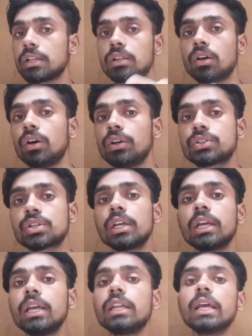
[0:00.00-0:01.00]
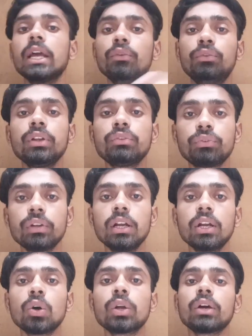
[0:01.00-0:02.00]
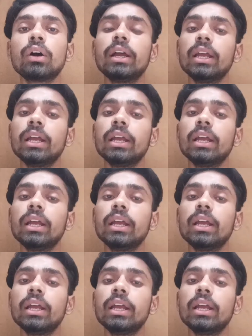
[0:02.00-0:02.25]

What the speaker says: lot in every field or